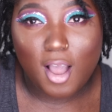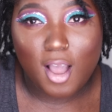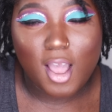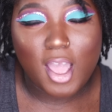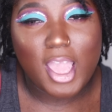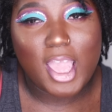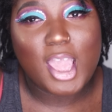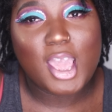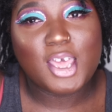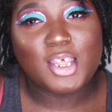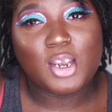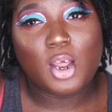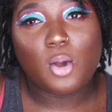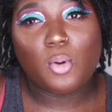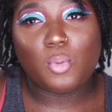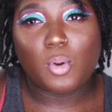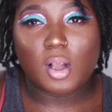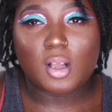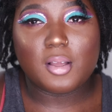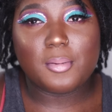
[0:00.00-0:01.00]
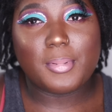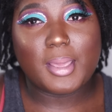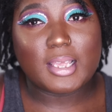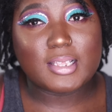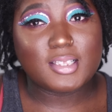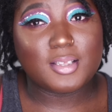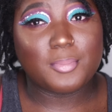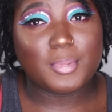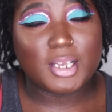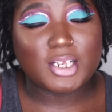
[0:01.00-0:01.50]
y'all, and welcome back
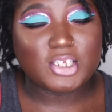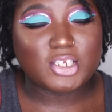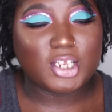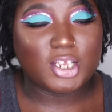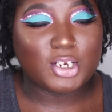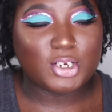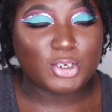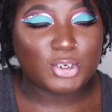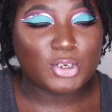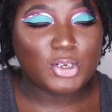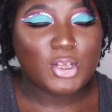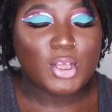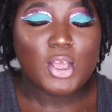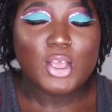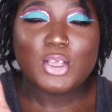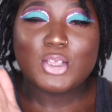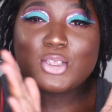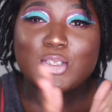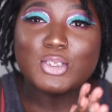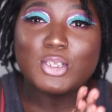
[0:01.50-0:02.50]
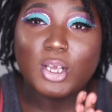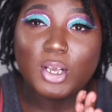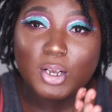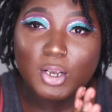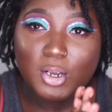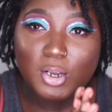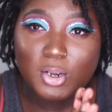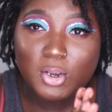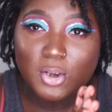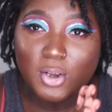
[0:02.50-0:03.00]
to my channel.
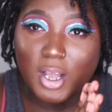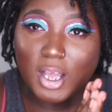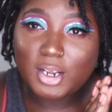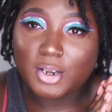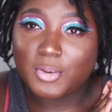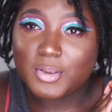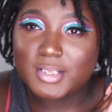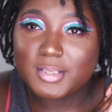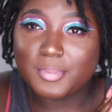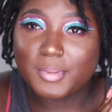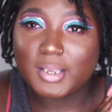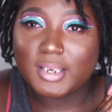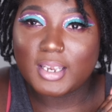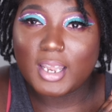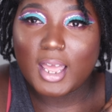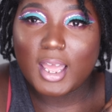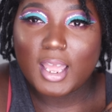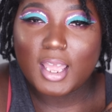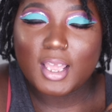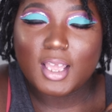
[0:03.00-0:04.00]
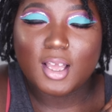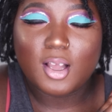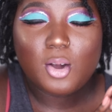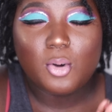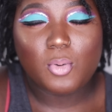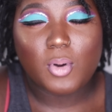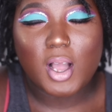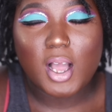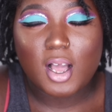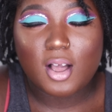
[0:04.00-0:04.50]
So I know it's been like a
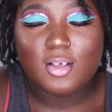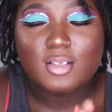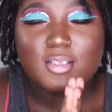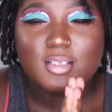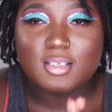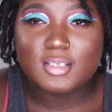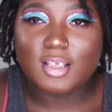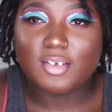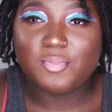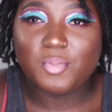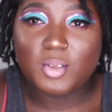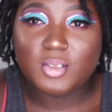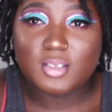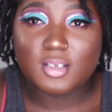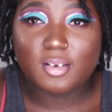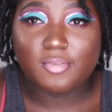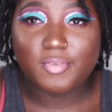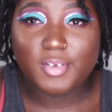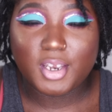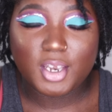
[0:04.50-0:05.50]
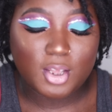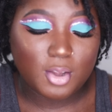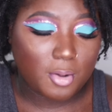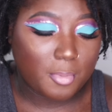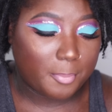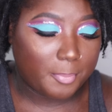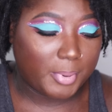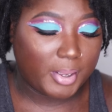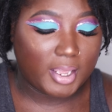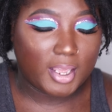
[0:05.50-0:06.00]
while since I posted a
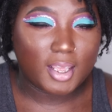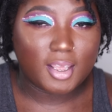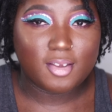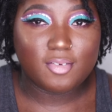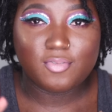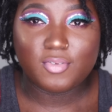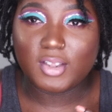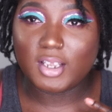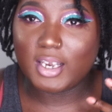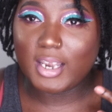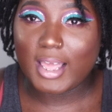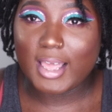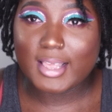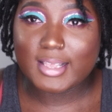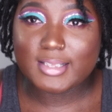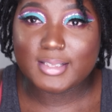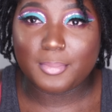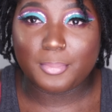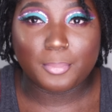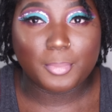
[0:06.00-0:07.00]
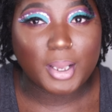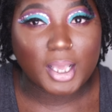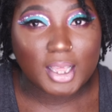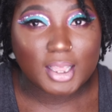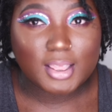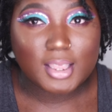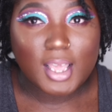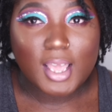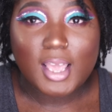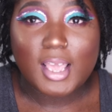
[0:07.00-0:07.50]
video, but for the last month
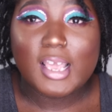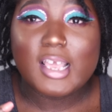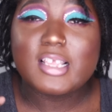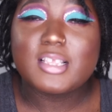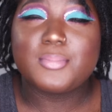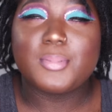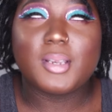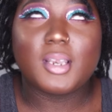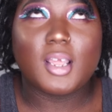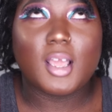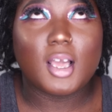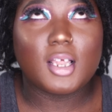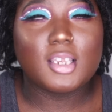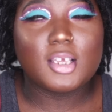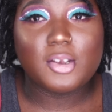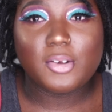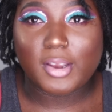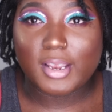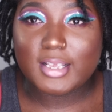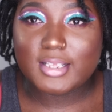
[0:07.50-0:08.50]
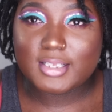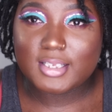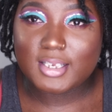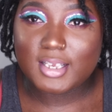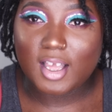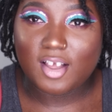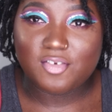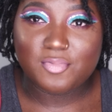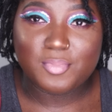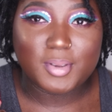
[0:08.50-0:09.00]
it's been hella crazy.
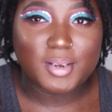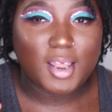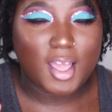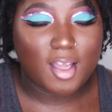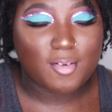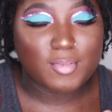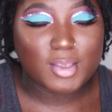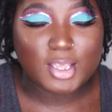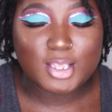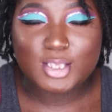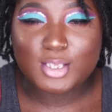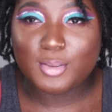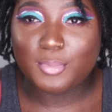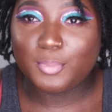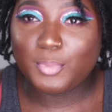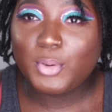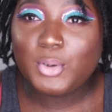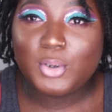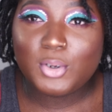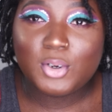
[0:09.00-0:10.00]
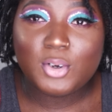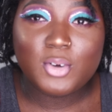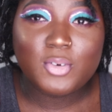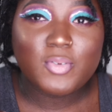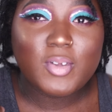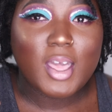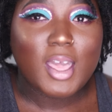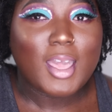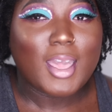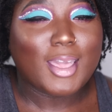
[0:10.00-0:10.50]
I've been having to move,
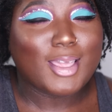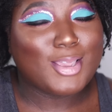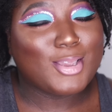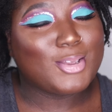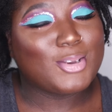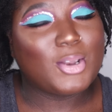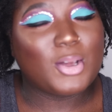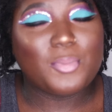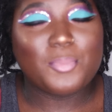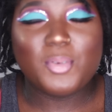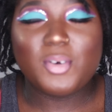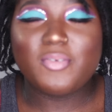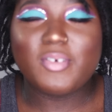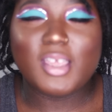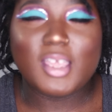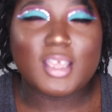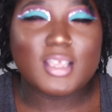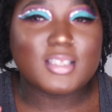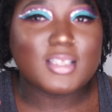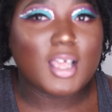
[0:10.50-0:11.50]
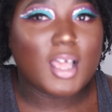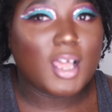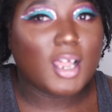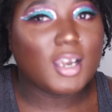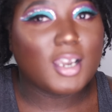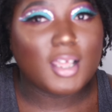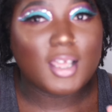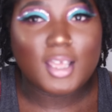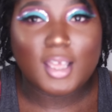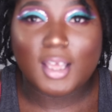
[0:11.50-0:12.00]
and you know, moving is
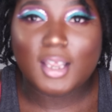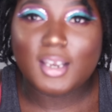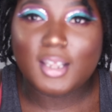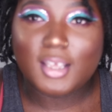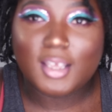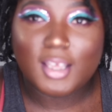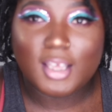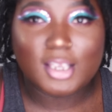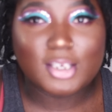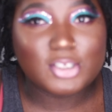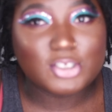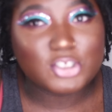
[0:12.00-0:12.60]
hella